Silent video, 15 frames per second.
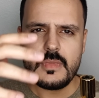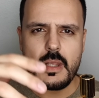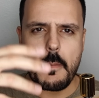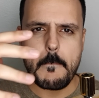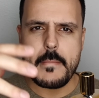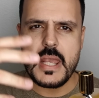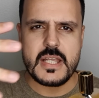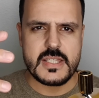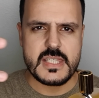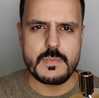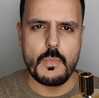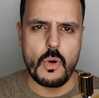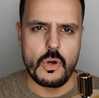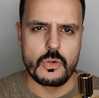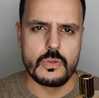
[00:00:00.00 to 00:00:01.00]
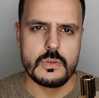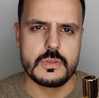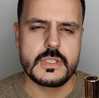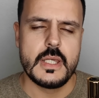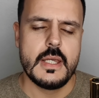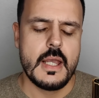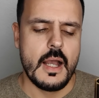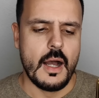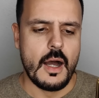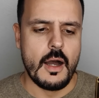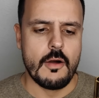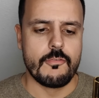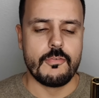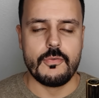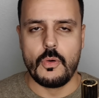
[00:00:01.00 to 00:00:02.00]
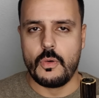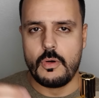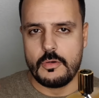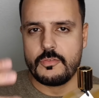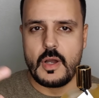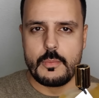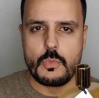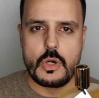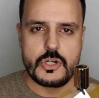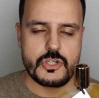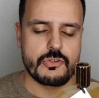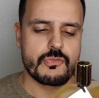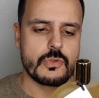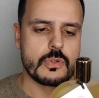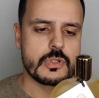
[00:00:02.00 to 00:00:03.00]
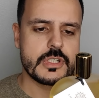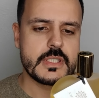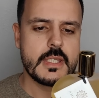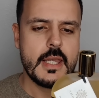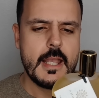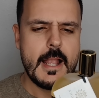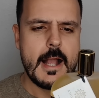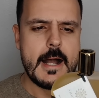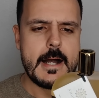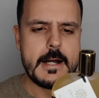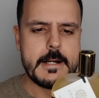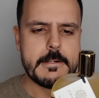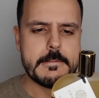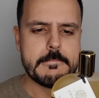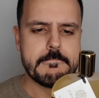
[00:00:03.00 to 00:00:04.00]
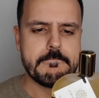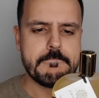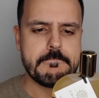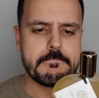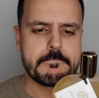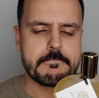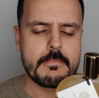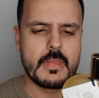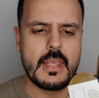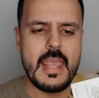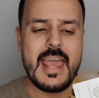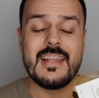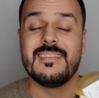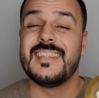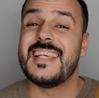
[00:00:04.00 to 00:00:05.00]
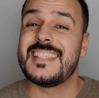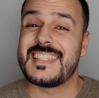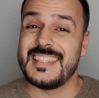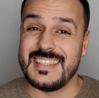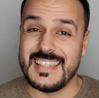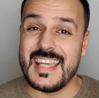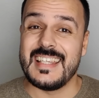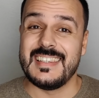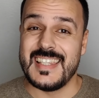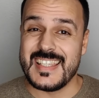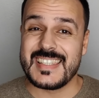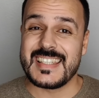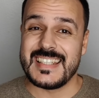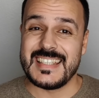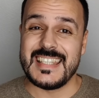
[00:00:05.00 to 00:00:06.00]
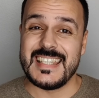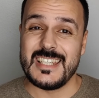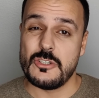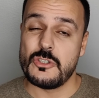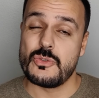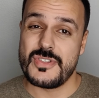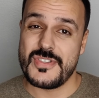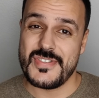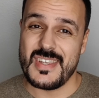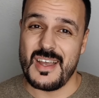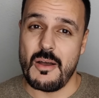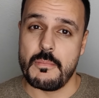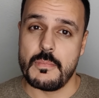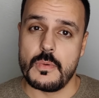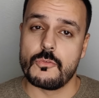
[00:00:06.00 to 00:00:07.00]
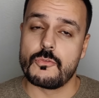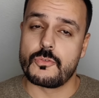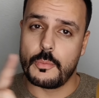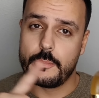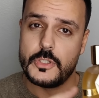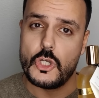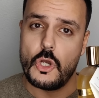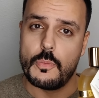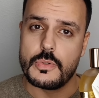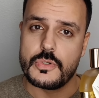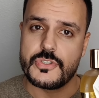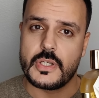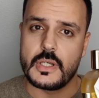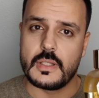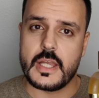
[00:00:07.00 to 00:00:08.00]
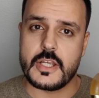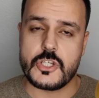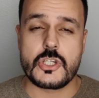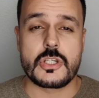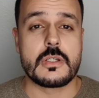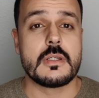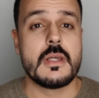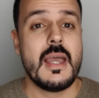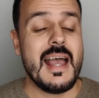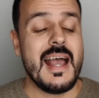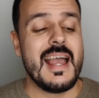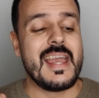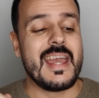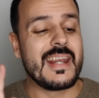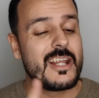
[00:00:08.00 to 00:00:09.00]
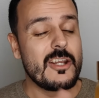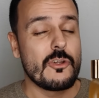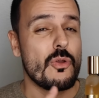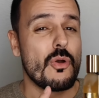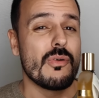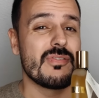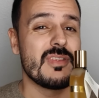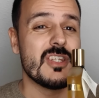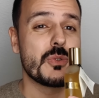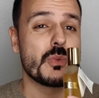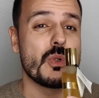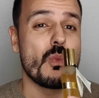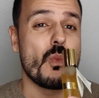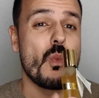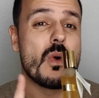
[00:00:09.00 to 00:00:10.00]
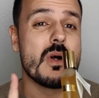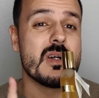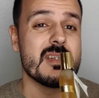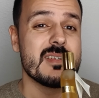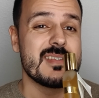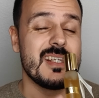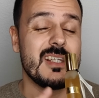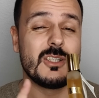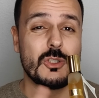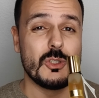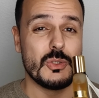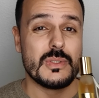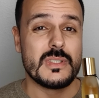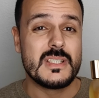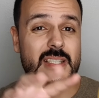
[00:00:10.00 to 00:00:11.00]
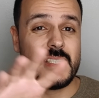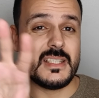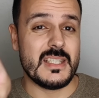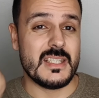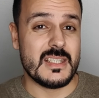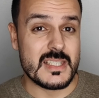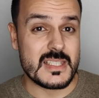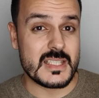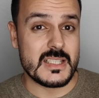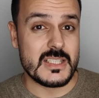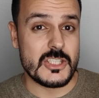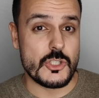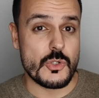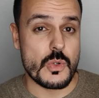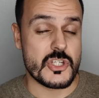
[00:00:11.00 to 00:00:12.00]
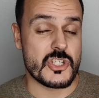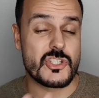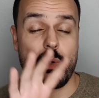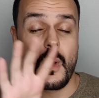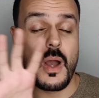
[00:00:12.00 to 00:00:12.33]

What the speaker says: men's bottles of Amouage, of course, and they discontinued some from the Opus collection, and I don't know if this one was included in the discontinuation, so